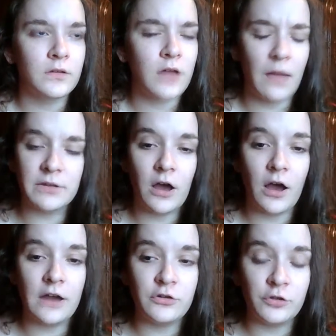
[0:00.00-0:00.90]

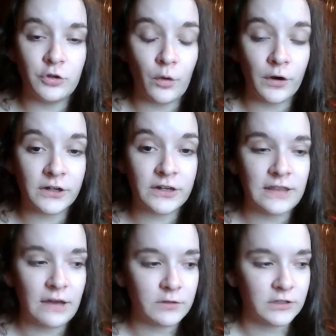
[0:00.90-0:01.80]
Comic-Con New York,
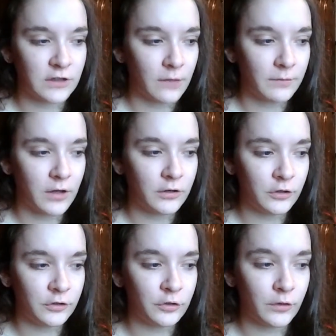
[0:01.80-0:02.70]
and that was a Comic-Con
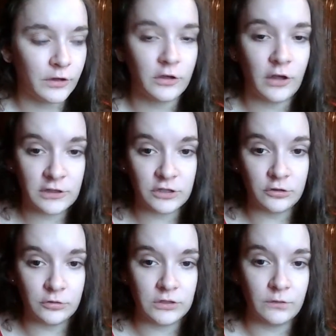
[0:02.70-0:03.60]
New York
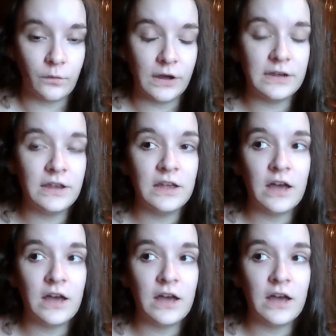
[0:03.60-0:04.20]
exclusive one.